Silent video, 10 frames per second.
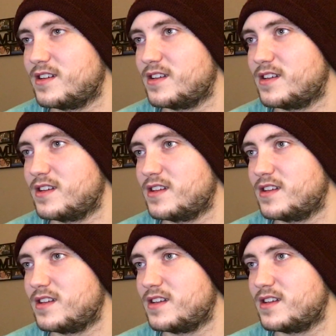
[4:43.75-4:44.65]

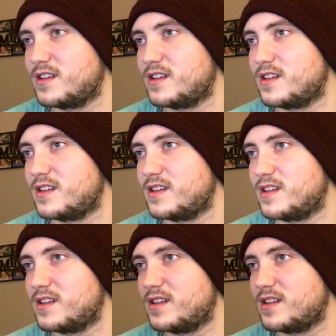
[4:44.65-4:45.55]

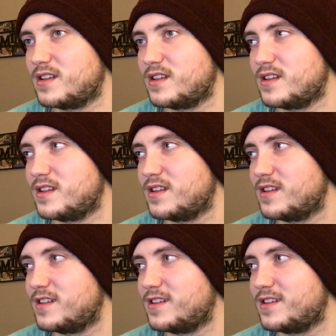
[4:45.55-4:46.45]

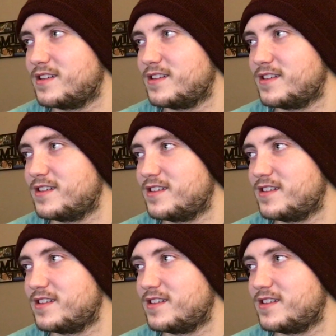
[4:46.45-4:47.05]
This person isn't speaking.